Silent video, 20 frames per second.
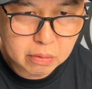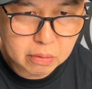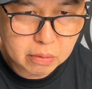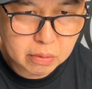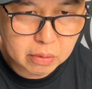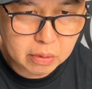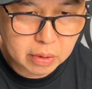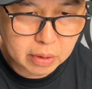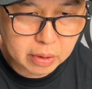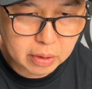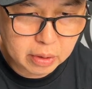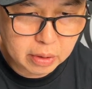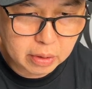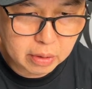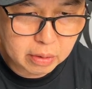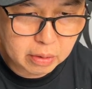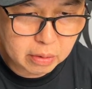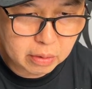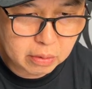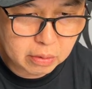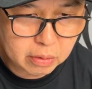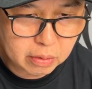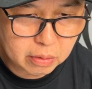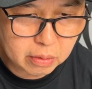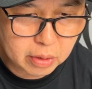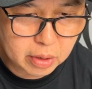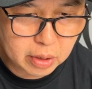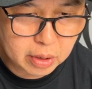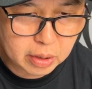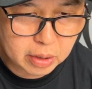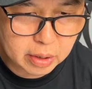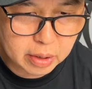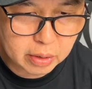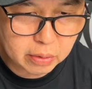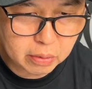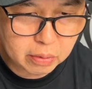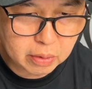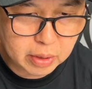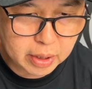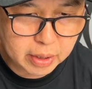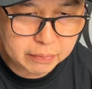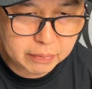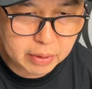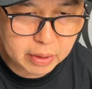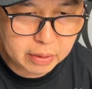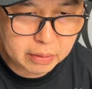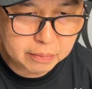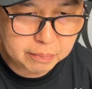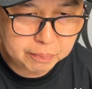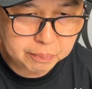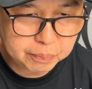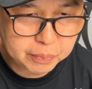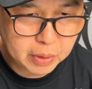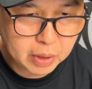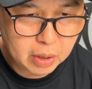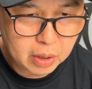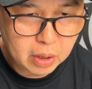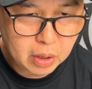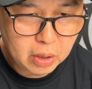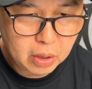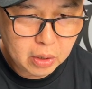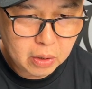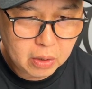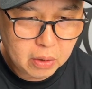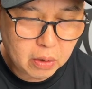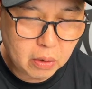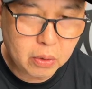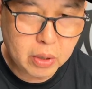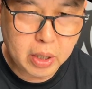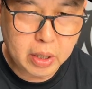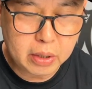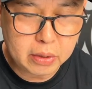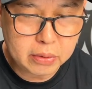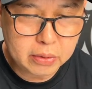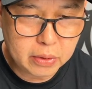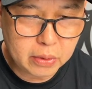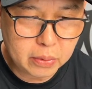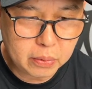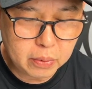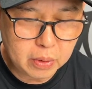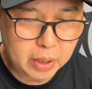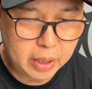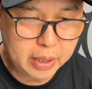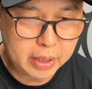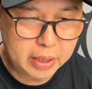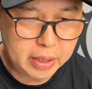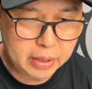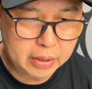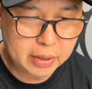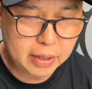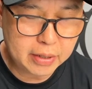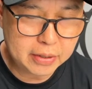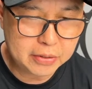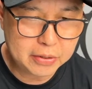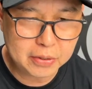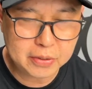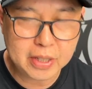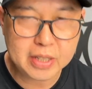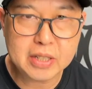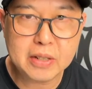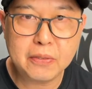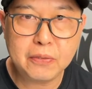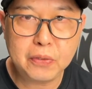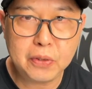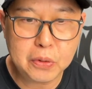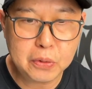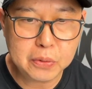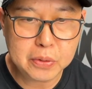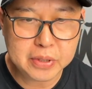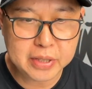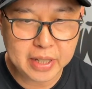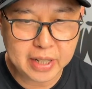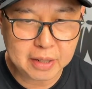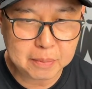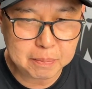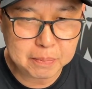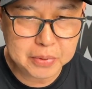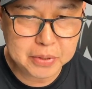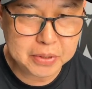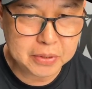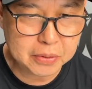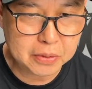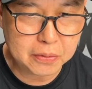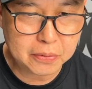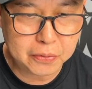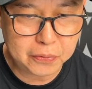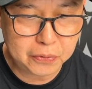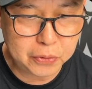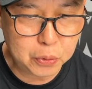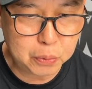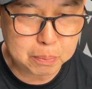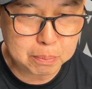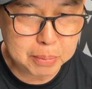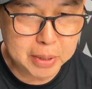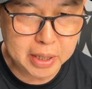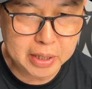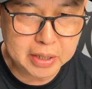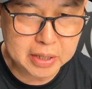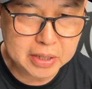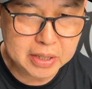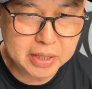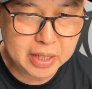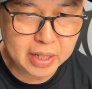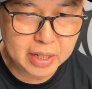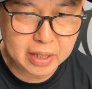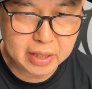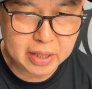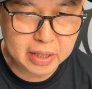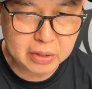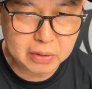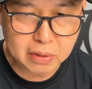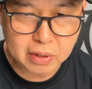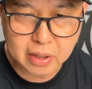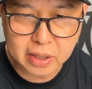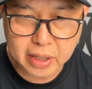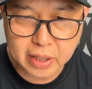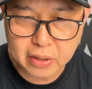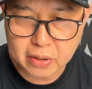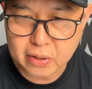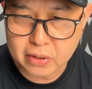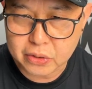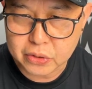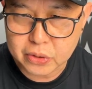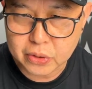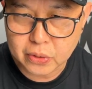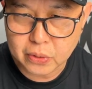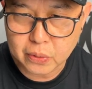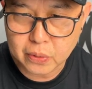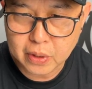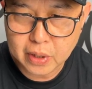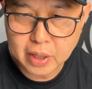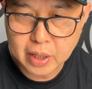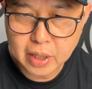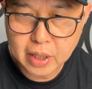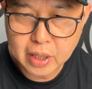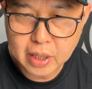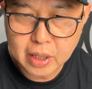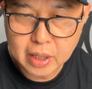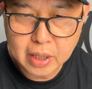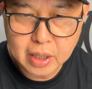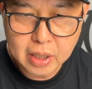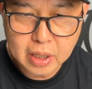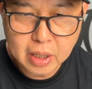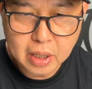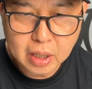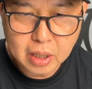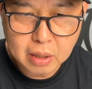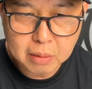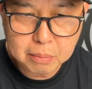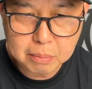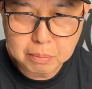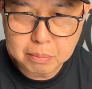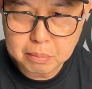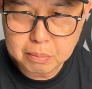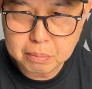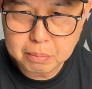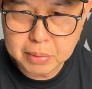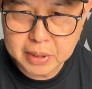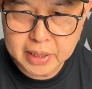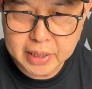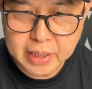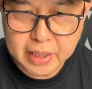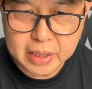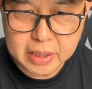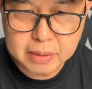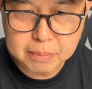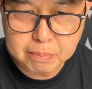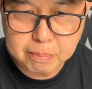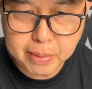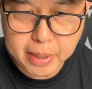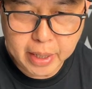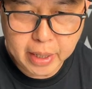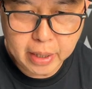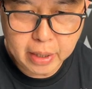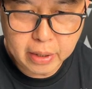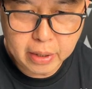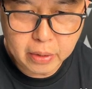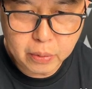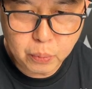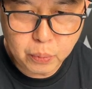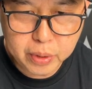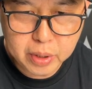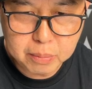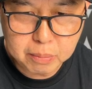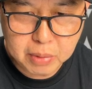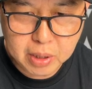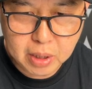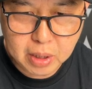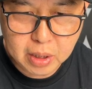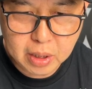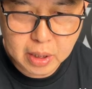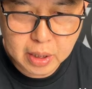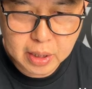Should I? Oh yeah, I can go live now. Okay, so there's a few setups or a few buttons that I need to click on, so please bear with me.